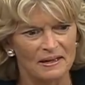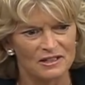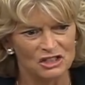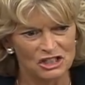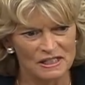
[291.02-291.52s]

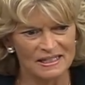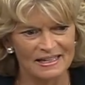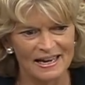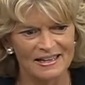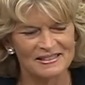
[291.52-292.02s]

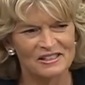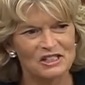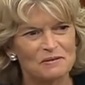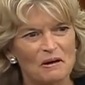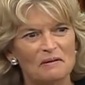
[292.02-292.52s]

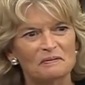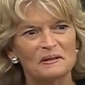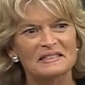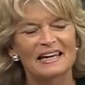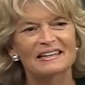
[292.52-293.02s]
She's
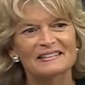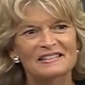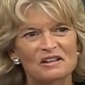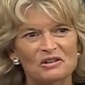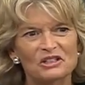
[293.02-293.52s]
probably taken
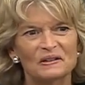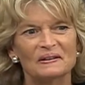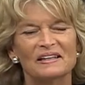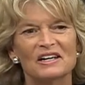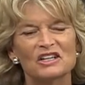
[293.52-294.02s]
social
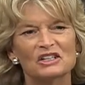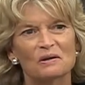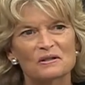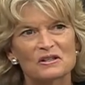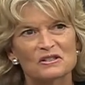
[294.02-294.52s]

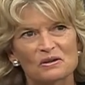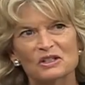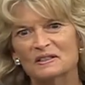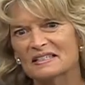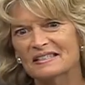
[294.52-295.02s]

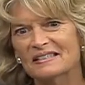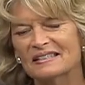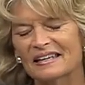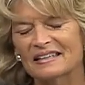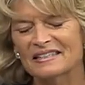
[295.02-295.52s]

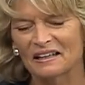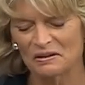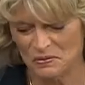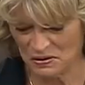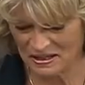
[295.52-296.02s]
distancing and
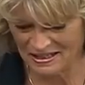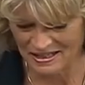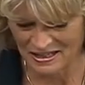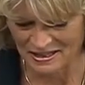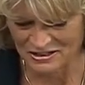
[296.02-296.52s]

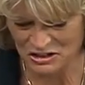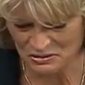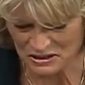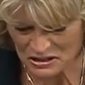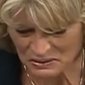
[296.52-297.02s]
teleworking to
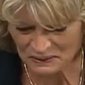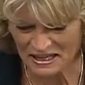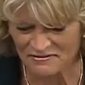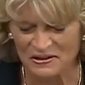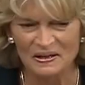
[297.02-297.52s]
a new
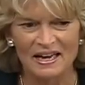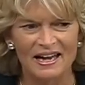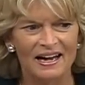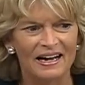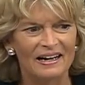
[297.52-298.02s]
level.
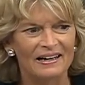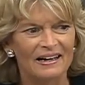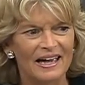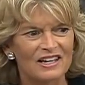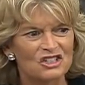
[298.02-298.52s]

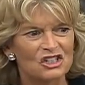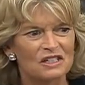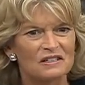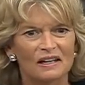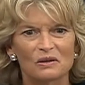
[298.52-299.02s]
as she
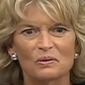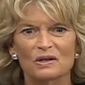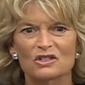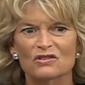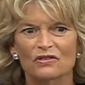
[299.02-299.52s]

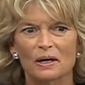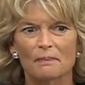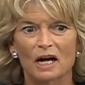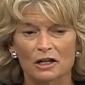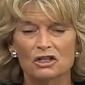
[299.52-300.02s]
teleworks
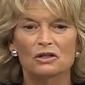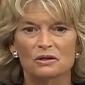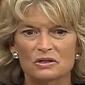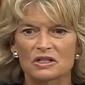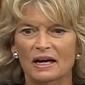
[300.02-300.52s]
from a
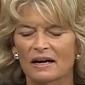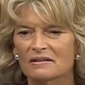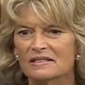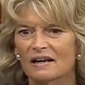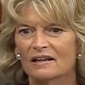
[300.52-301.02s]
yurt
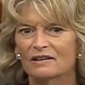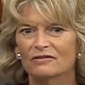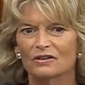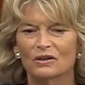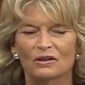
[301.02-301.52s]
outside
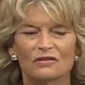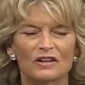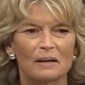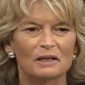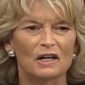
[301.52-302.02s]
of her
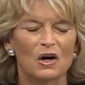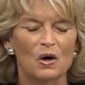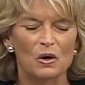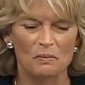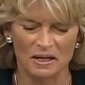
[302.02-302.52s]
family
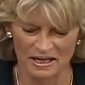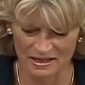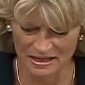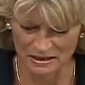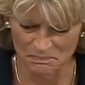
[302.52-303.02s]
home
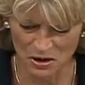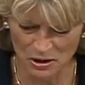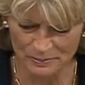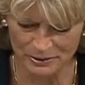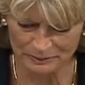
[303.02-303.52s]
in
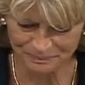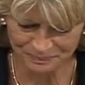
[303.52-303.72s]
Palmer.